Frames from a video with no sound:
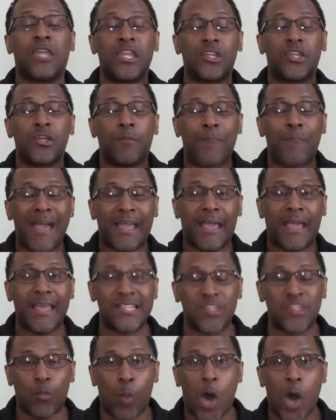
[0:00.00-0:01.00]
your back
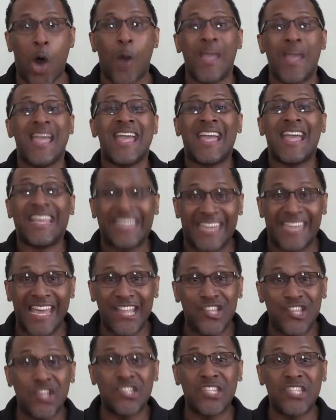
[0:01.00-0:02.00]
against the wall.
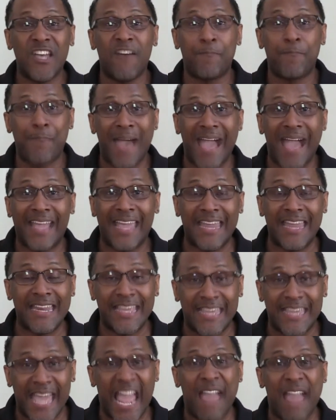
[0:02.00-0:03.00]
Get yourself back in the
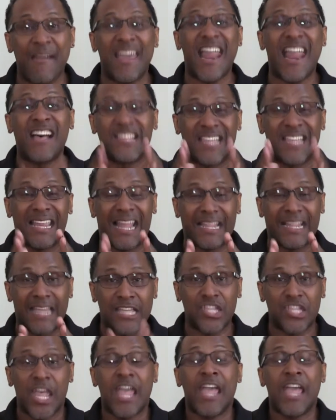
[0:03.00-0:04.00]
game. And I'll say it like
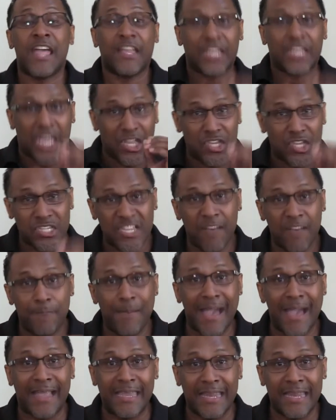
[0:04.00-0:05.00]
this. Get yourself
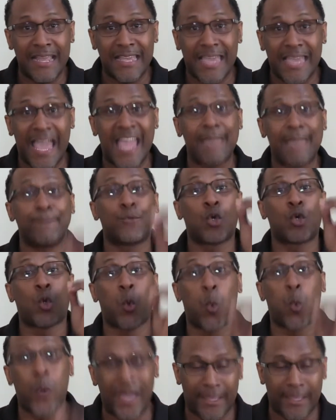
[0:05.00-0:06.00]
back in the game
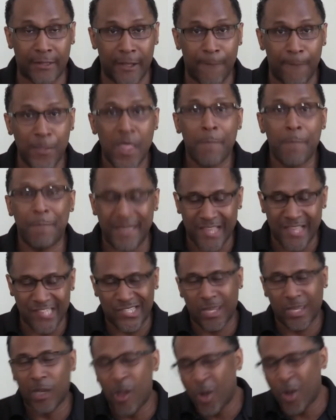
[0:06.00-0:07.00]
quickly, because
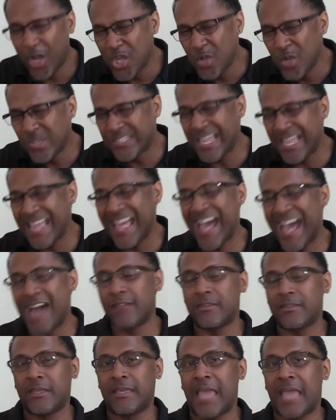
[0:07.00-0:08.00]
the longer you stay
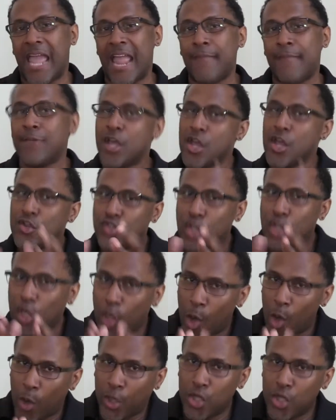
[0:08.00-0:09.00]
out the game, the
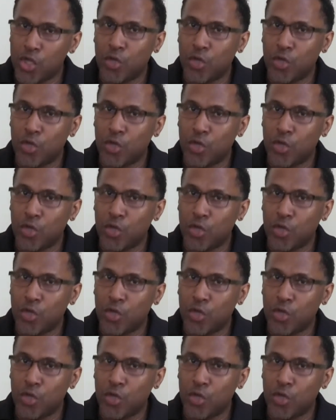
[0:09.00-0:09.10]
more